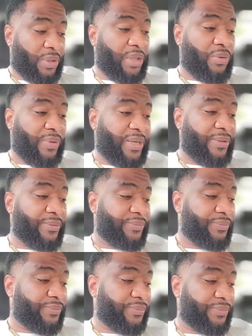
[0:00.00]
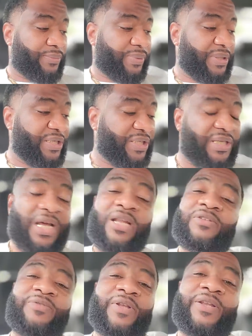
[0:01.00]
Anyway, please
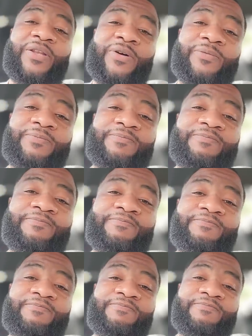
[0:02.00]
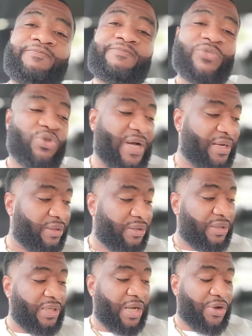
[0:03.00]
share this video. You know I
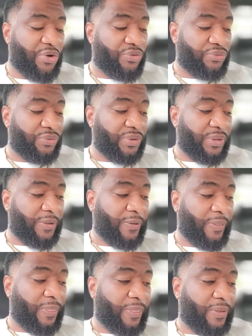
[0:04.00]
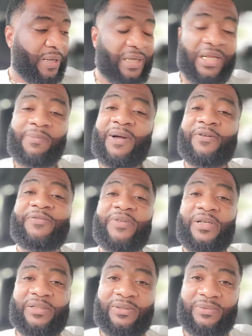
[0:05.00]
love y'all. I get in my
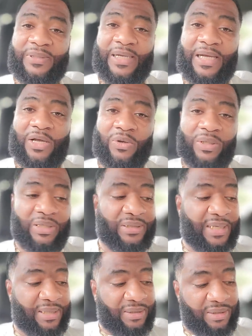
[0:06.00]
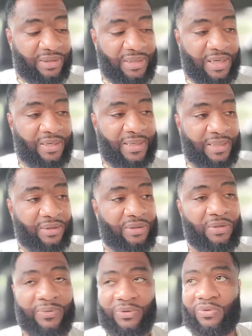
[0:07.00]
feelings sometimes only because I love y'all and I
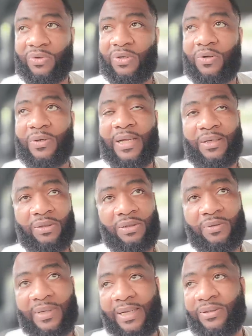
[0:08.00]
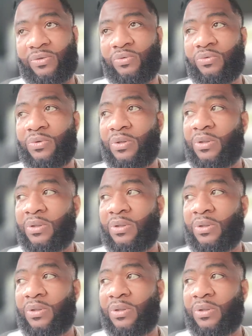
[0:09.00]
love what's going on. I love what I do.